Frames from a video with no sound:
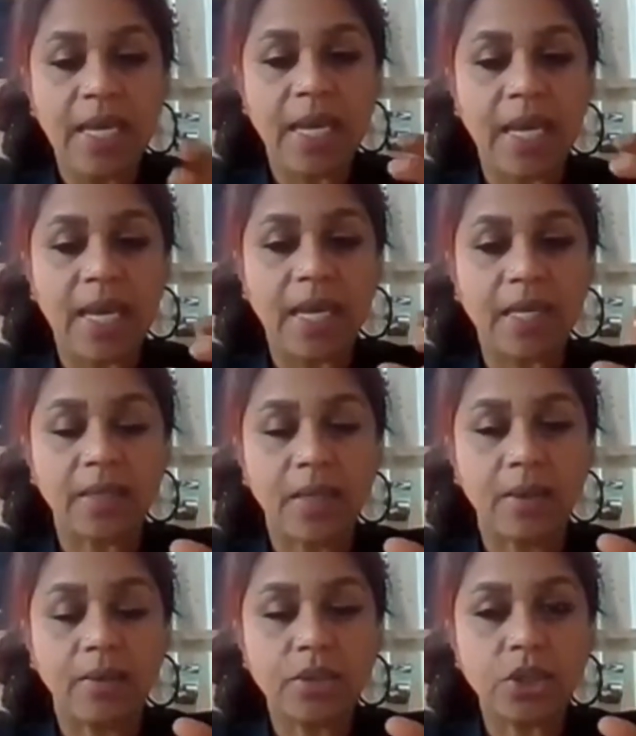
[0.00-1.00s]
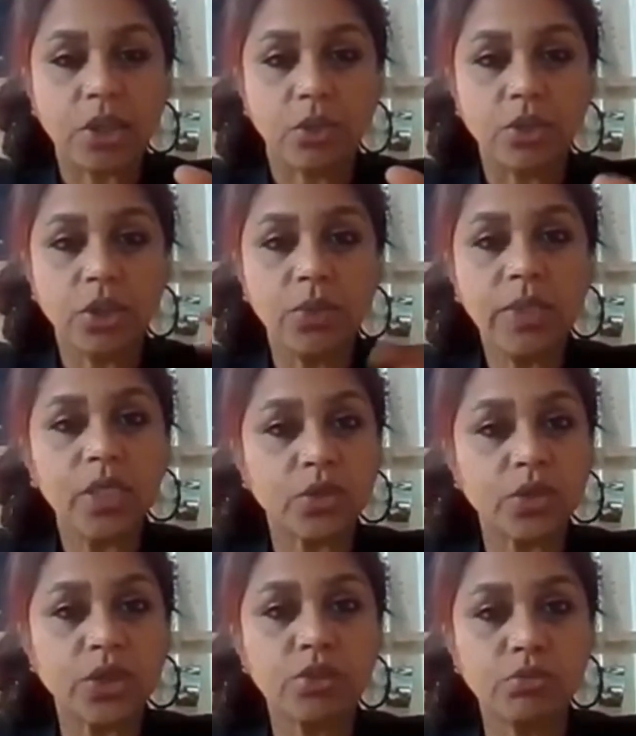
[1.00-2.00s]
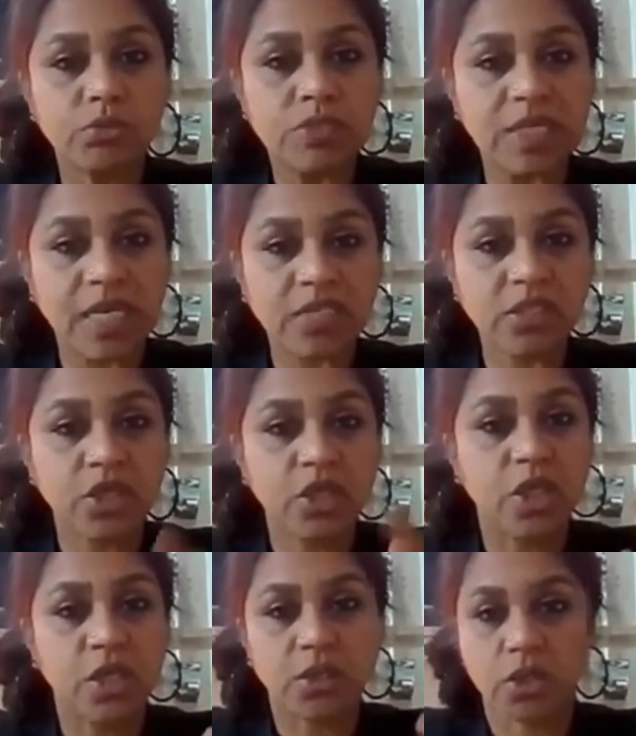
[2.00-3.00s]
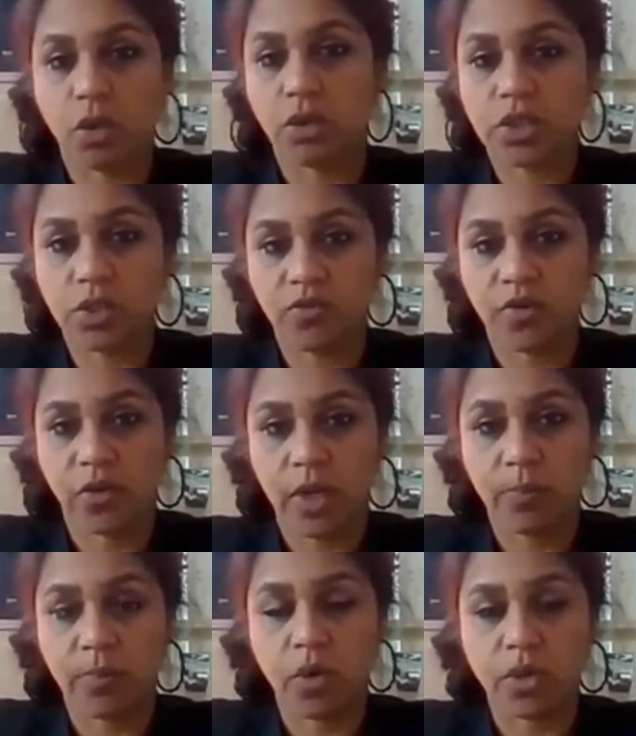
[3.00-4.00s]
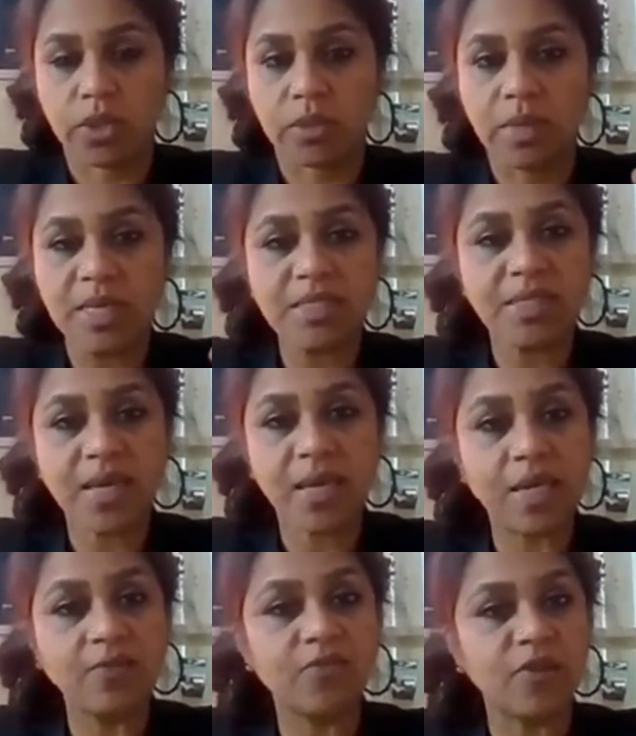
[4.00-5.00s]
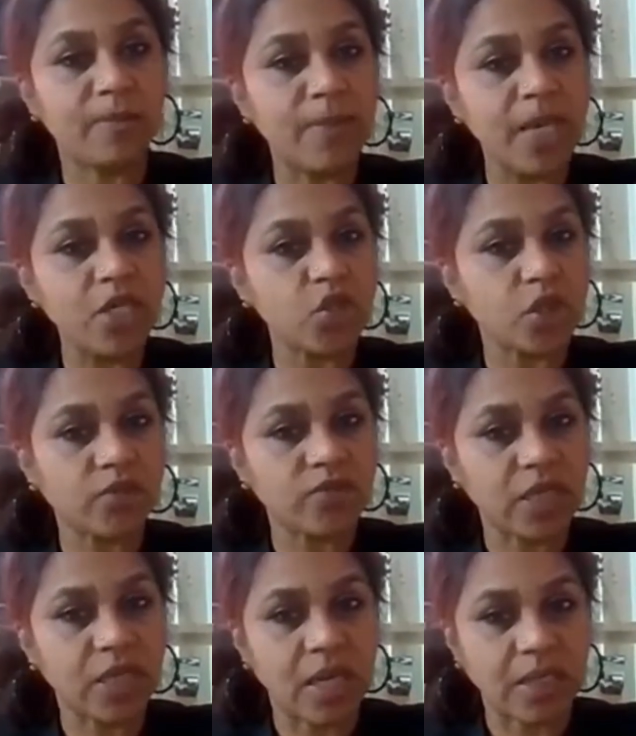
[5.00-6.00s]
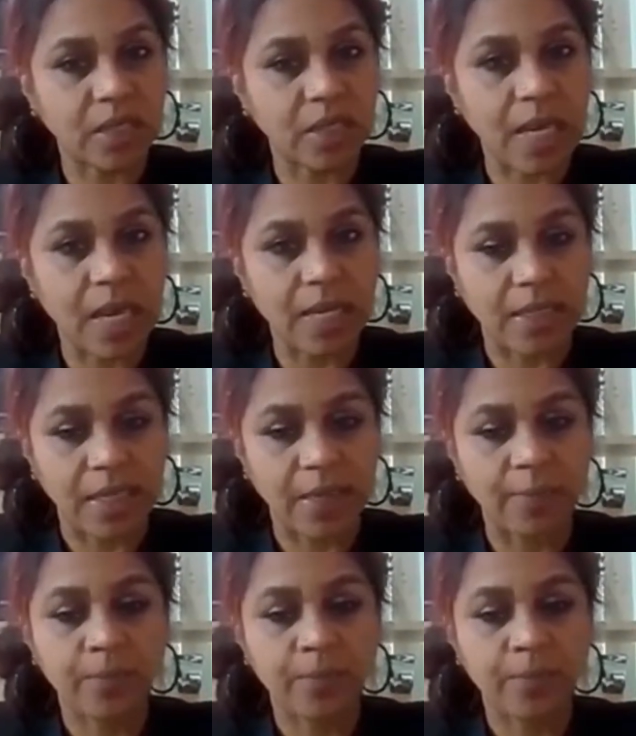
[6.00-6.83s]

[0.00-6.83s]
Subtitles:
And so doing your stool test is also very important. Is there inflammation of the gut lining?